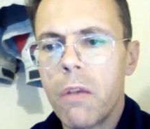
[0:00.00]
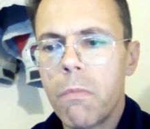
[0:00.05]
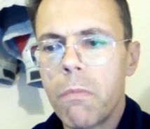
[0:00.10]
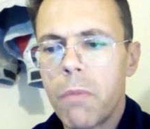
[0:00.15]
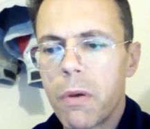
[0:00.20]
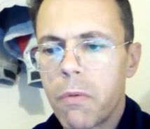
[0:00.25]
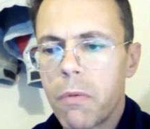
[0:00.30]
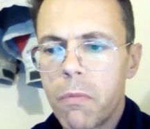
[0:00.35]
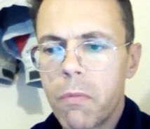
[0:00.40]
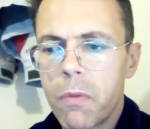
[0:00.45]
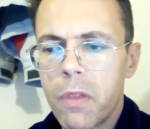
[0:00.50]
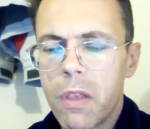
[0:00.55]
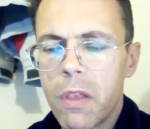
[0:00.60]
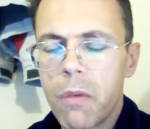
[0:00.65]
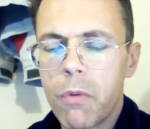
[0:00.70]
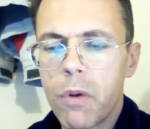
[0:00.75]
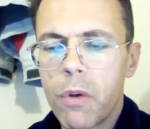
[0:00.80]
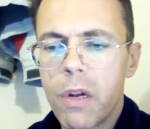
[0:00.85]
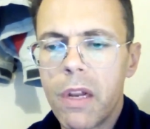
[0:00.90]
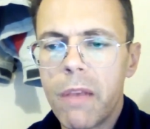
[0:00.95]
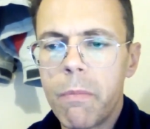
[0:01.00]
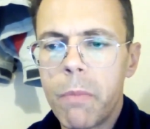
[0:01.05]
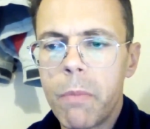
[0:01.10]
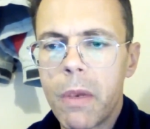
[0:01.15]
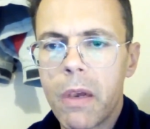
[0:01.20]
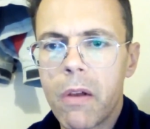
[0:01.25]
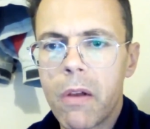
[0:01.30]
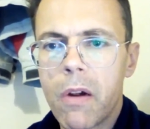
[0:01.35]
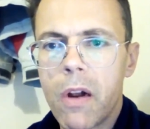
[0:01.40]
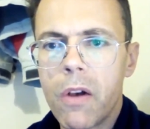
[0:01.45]
But when they would leave me
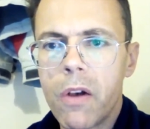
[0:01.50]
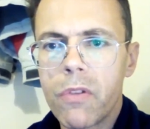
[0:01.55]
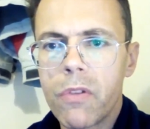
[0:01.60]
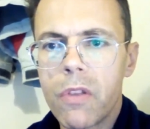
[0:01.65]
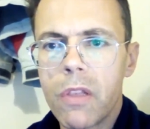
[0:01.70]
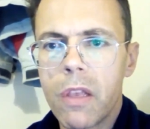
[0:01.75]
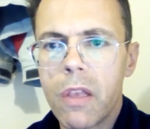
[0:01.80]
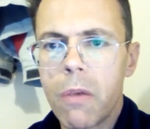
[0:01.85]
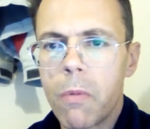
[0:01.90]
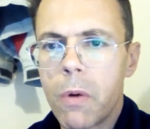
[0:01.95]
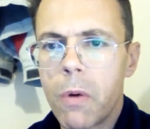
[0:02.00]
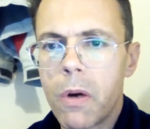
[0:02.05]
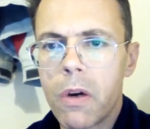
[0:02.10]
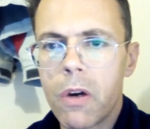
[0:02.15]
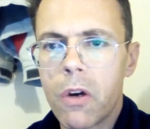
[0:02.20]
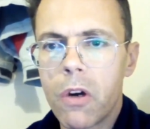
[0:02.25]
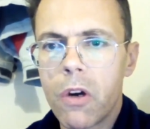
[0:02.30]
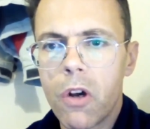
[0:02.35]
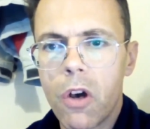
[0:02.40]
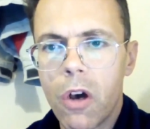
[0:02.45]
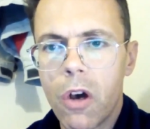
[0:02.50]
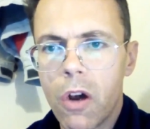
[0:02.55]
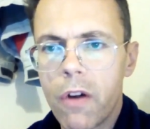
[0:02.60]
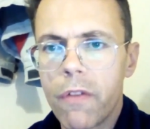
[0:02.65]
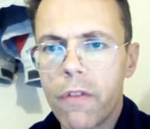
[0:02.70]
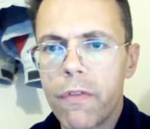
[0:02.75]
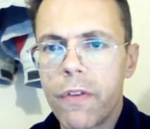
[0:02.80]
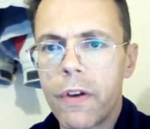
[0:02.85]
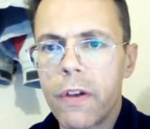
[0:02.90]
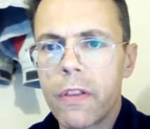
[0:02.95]
around, they were
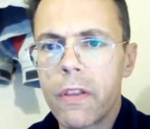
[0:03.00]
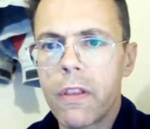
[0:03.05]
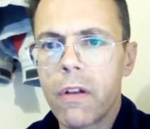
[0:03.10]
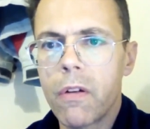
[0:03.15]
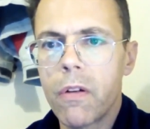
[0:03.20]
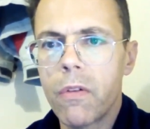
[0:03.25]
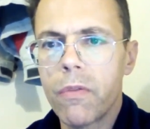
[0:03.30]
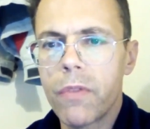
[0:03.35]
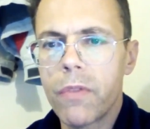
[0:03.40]
horrified alone.